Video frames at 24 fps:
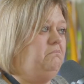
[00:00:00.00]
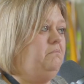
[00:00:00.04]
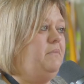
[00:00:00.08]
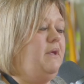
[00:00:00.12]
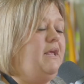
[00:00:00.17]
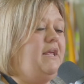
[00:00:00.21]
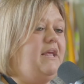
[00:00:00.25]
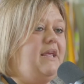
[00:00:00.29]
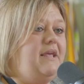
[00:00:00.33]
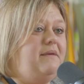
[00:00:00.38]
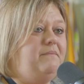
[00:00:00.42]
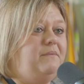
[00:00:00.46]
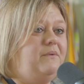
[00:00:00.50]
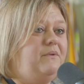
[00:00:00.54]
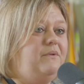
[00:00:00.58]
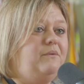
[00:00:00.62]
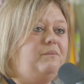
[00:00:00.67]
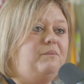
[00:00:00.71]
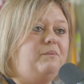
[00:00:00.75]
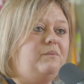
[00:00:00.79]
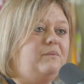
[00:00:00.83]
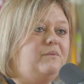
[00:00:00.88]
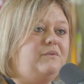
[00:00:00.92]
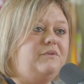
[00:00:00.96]
being
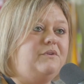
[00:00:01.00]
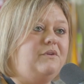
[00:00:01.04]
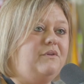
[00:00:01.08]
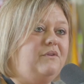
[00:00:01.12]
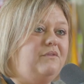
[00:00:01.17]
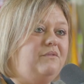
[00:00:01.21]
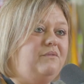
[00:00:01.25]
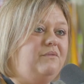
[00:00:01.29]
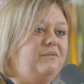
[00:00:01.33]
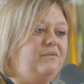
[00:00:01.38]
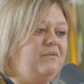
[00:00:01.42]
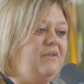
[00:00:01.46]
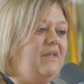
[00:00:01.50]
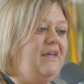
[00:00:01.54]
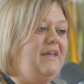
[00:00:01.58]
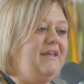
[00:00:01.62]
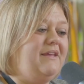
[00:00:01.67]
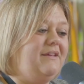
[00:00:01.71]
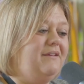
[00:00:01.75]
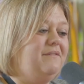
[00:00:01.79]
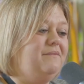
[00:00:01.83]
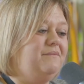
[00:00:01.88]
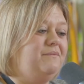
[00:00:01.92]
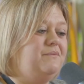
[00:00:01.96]
able to
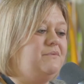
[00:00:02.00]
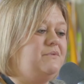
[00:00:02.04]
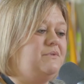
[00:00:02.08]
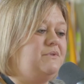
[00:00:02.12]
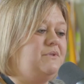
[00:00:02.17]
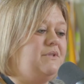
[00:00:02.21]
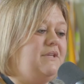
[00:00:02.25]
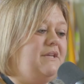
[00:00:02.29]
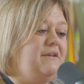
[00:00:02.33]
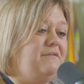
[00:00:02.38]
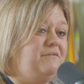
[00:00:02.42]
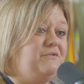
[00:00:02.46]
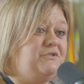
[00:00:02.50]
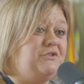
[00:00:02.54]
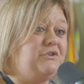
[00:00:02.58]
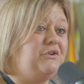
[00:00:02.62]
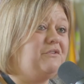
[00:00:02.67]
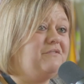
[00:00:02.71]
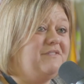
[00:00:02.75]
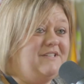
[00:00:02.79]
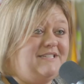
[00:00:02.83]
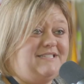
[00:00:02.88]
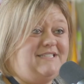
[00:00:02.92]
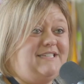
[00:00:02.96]
like give
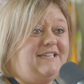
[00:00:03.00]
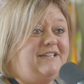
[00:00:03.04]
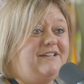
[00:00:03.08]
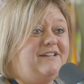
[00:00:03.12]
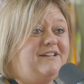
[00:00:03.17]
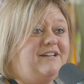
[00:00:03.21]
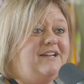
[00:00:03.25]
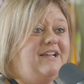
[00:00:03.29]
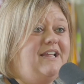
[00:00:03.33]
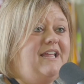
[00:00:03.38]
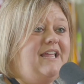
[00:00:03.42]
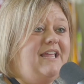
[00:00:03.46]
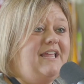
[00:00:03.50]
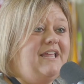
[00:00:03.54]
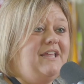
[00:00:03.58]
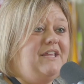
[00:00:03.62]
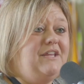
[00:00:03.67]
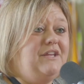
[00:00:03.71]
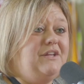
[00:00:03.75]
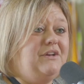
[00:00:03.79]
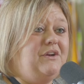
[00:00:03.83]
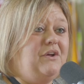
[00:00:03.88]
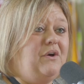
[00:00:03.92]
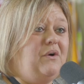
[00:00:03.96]
service here. Yeah.
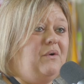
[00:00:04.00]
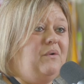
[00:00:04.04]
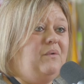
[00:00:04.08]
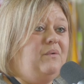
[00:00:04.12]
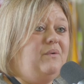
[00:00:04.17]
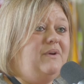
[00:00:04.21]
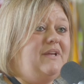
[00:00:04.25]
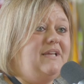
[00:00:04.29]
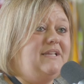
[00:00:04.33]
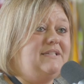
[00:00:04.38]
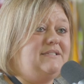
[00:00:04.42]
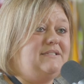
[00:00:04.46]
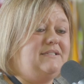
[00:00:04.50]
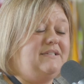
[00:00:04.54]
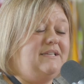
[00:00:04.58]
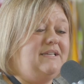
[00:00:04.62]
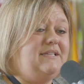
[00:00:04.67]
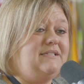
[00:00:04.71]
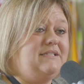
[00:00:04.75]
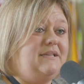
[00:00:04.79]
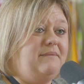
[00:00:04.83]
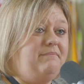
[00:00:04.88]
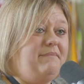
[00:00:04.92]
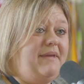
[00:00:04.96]
You know,
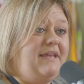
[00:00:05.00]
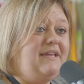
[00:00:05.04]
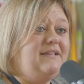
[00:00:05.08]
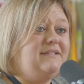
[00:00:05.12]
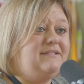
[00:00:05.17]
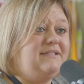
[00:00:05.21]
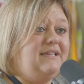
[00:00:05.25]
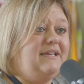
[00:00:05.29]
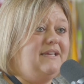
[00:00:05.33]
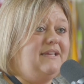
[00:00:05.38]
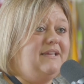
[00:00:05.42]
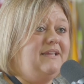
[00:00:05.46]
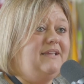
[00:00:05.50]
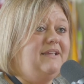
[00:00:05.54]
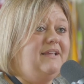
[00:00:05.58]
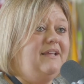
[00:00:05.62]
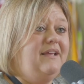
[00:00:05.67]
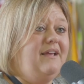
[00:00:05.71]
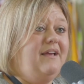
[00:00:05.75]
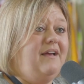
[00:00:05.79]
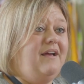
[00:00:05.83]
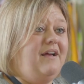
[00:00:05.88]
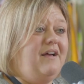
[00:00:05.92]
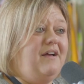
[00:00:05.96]
it's amazing.
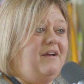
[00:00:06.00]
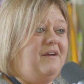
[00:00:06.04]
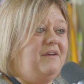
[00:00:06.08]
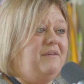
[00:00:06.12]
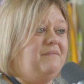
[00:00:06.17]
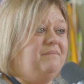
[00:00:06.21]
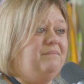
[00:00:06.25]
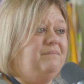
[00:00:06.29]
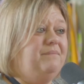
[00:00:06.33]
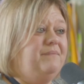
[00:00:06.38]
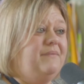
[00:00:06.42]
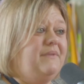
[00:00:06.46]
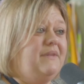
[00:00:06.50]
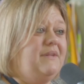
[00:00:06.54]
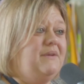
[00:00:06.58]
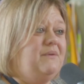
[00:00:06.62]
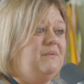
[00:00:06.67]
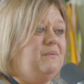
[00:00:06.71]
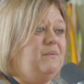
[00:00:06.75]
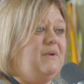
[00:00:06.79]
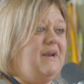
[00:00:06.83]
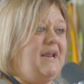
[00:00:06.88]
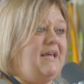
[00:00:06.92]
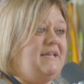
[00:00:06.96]

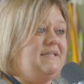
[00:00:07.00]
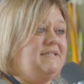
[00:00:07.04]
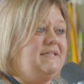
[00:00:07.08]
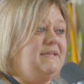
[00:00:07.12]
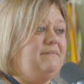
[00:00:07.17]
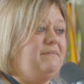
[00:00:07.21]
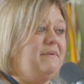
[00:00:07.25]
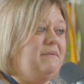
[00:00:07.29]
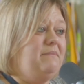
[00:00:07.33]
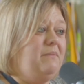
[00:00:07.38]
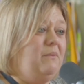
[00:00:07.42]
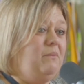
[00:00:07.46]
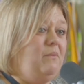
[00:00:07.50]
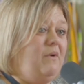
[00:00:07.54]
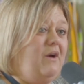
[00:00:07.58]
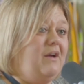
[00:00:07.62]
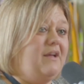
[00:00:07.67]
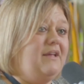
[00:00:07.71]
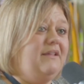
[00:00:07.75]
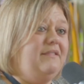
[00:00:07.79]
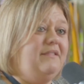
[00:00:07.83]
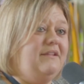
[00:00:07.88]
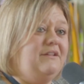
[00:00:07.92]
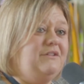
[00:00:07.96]
When I see people
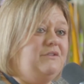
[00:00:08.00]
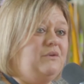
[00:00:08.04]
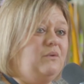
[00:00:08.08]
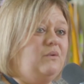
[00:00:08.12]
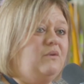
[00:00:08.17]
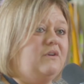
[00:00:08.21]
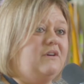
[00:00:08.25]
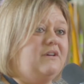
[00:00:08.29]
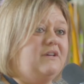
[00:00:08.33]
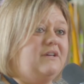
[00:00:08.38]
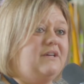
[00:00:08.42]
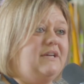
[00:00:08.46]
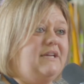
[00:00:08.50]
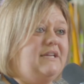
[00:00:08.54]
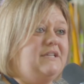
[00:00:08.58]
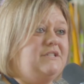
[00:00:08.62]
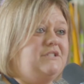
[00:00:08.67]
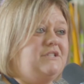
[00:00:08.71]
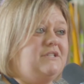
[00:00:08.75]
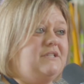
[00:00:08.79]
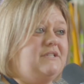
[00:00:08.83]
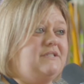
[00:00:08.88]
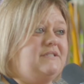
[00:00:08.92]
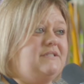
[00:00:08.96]
walk in the door,
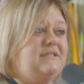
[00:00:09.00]
it